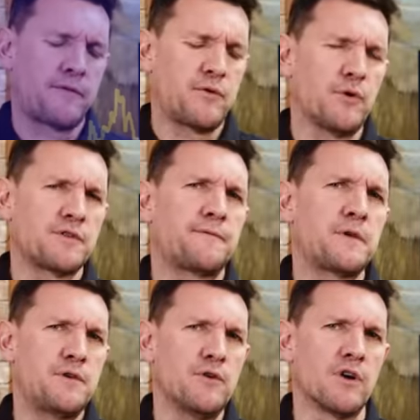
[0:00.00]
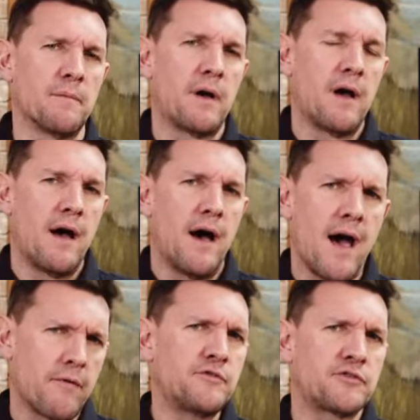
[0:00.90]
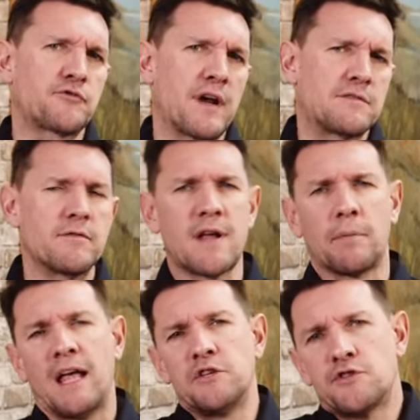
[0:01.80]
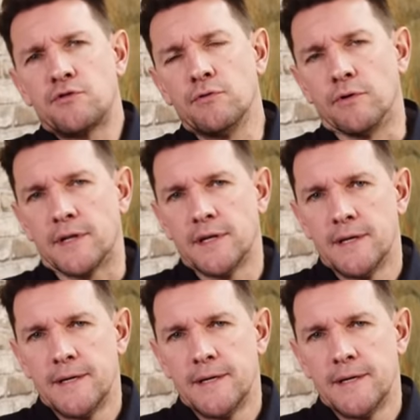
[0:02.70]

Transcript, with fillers: of course, for Europe, higher interest rates are a double-edged sword.